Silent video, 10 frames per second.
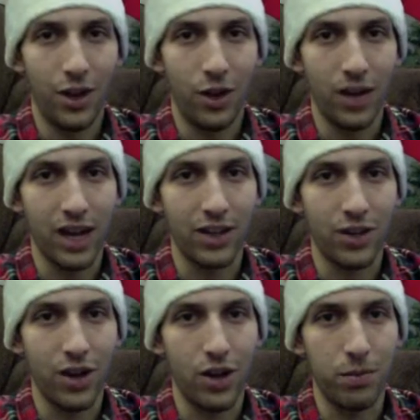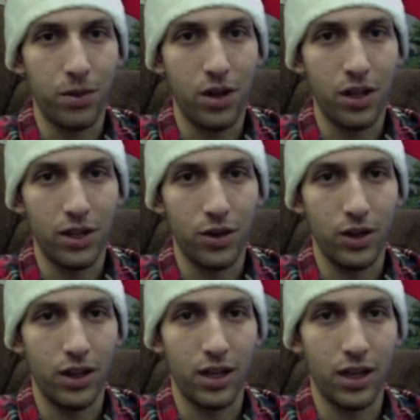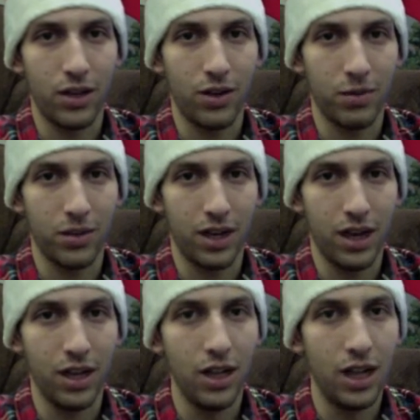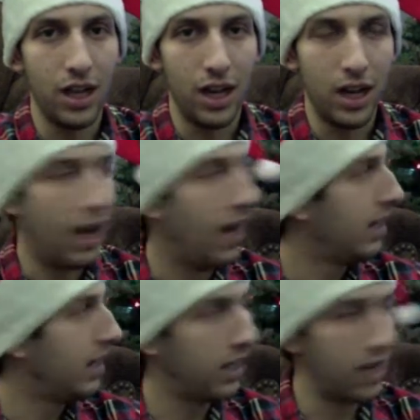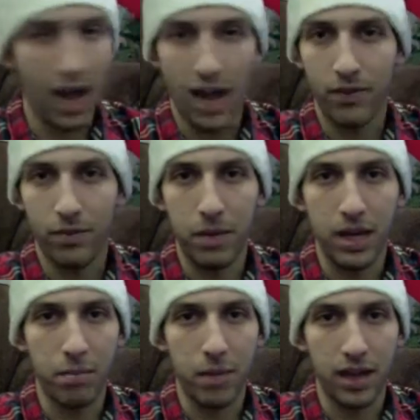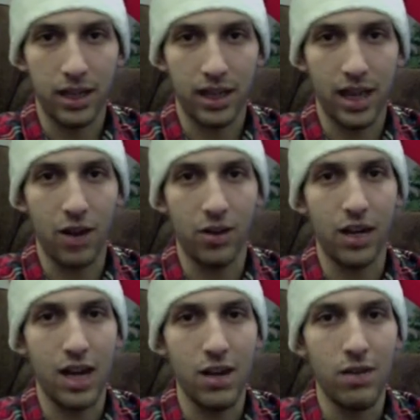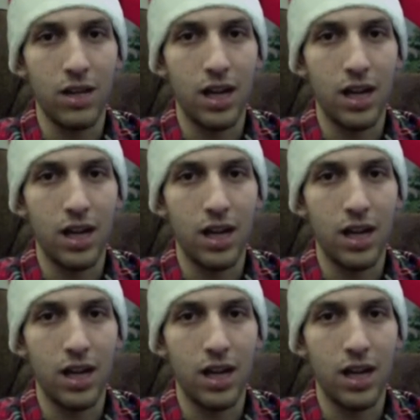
Okay, so I hope you all enjoyed the Christmas carol. I have made it back to Calgary now.